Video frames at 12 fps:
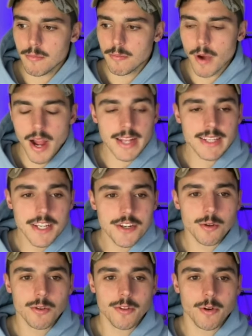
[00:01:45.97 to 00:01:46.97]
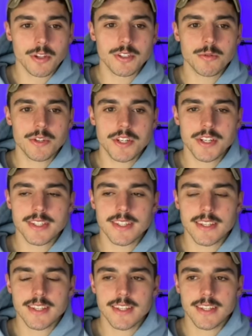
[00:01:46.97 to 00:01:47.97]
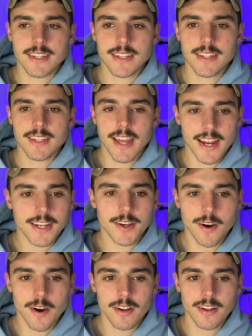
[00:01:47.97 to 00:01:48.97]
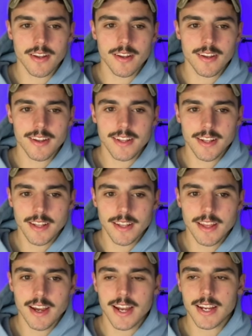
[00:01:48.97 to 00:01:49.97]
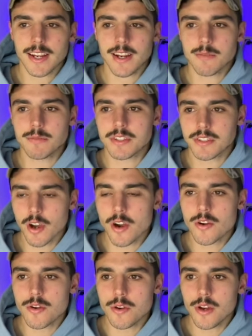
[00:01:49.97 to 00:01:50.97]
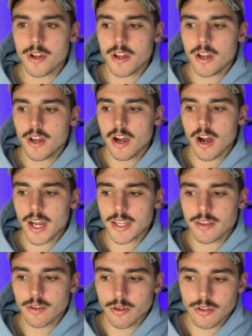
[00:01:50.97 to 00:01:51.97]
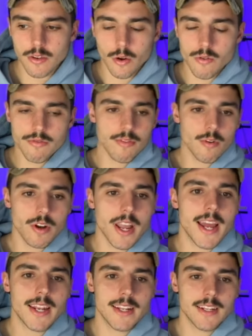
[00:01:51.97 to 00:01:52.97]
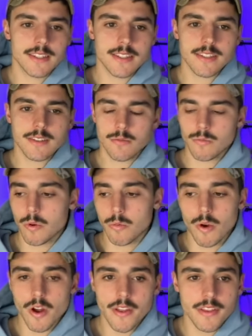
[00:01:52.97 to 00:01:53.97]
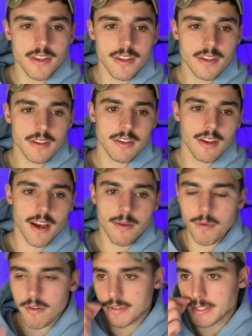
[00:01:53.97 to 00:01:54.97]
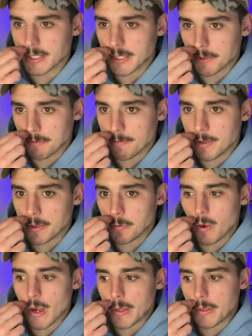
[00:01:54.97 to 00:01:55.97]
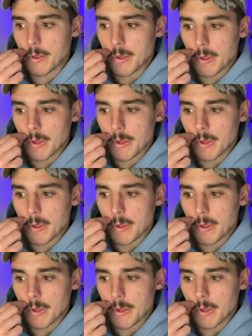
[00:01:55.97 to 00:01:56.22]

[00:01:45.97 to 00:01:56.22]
my initial thoughts were just, thank God. Like, I'm so, I thought all four candidates were worthy. Um, obviously, the fifth one